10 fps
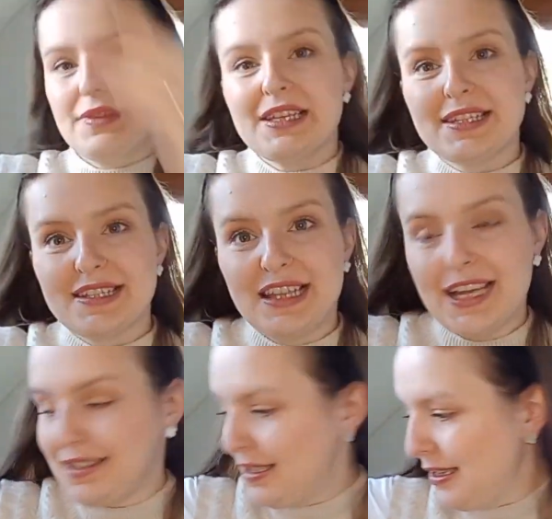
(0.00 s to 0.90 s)
this is
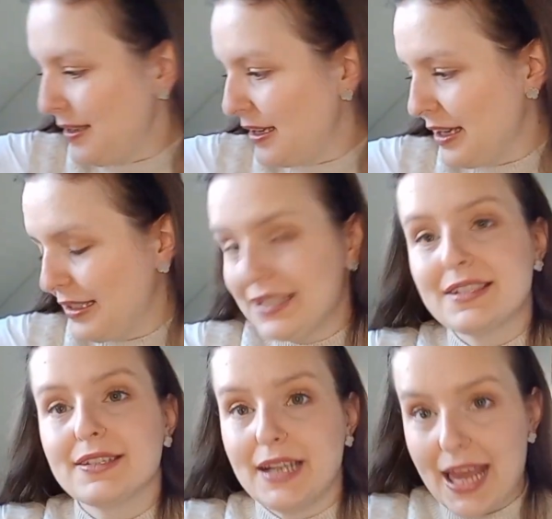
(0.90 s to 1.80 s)
lady uh, this
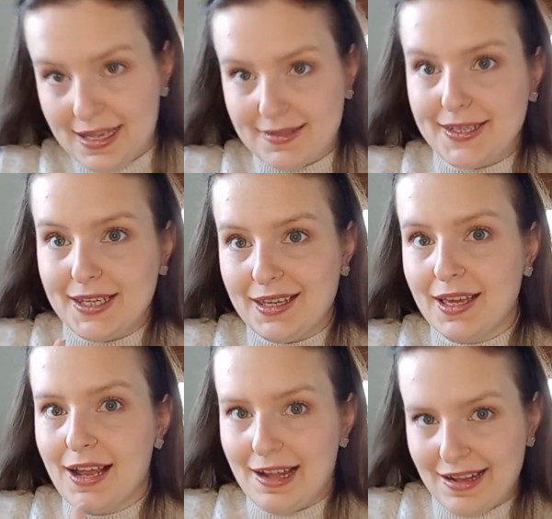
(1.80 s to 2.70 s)
is lazy
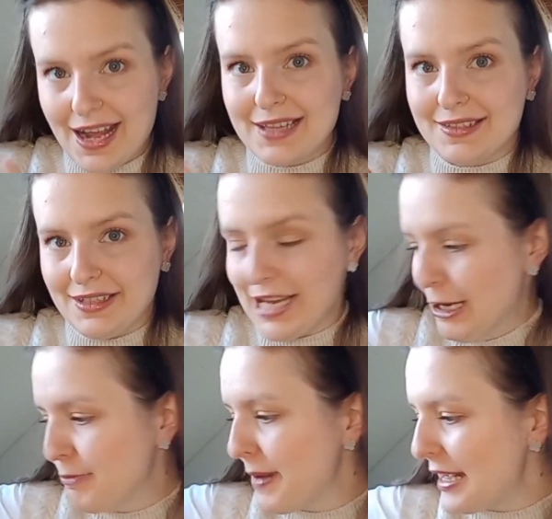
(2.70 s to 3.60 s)
lazy
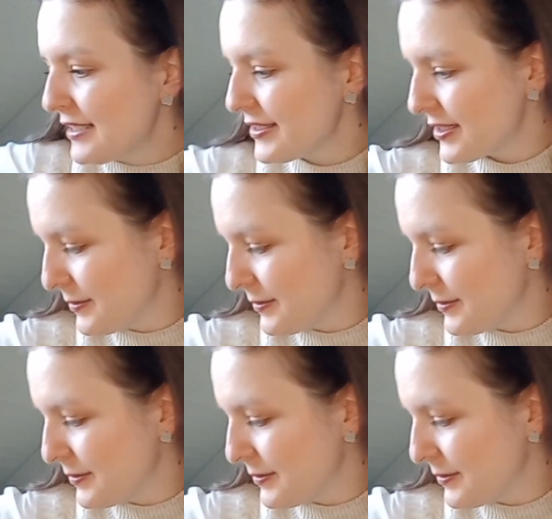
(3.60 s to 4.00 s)
leopard.